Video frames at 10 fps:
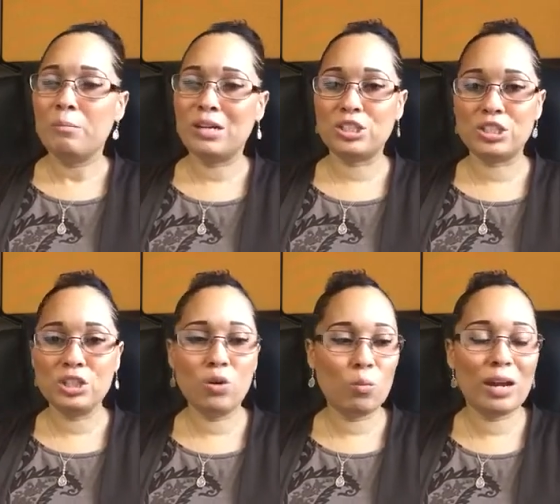because
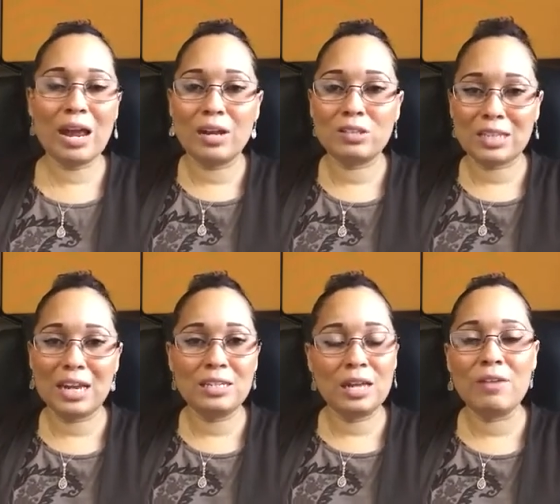she don't want to
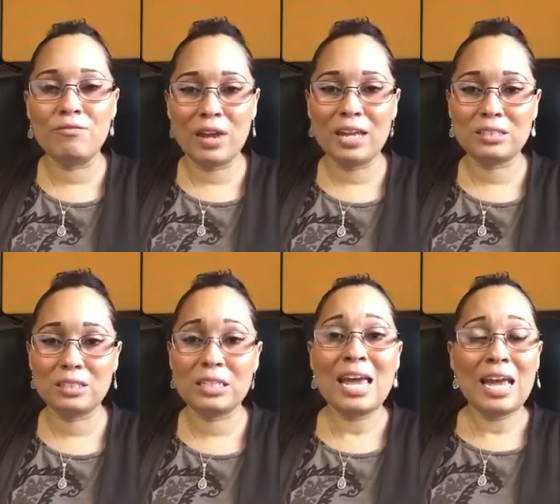entertain your advances,